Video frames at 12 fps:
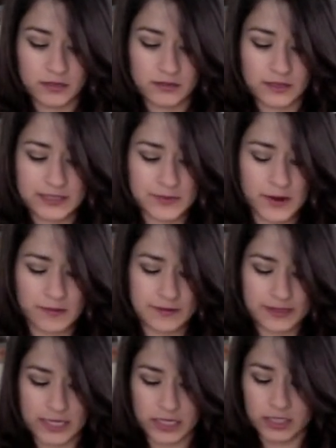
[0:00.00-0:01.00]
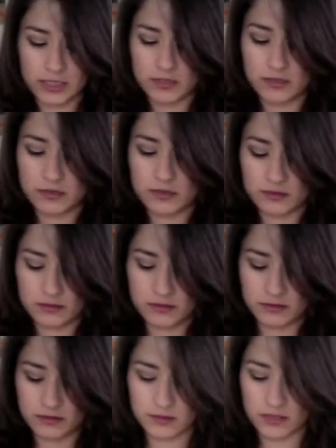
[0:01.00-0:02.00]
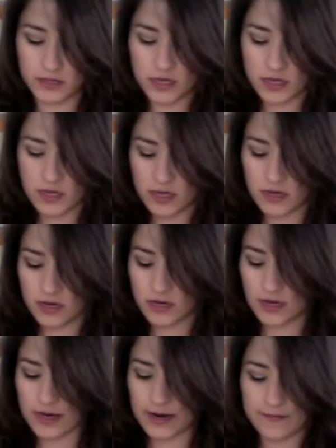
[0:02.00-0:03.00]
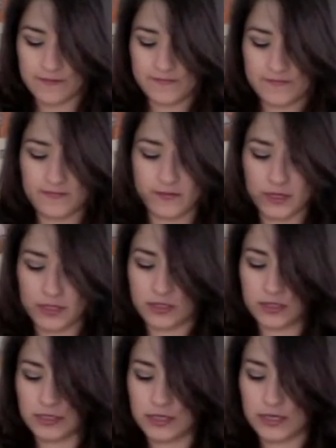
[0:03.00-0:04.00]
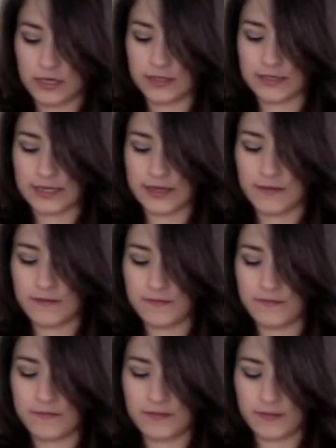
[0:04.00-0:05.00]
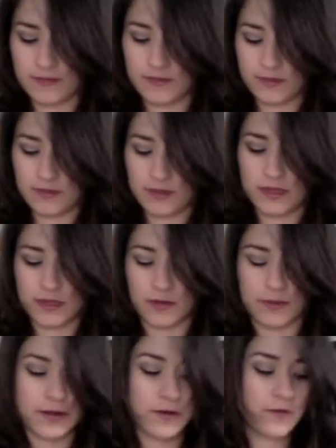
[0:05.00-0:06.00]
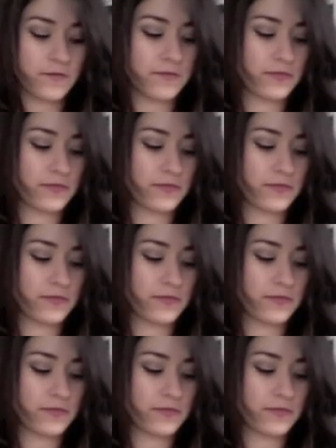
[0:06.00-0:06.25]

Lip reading: That's probably good. All right. Actually, 1 second. There we go.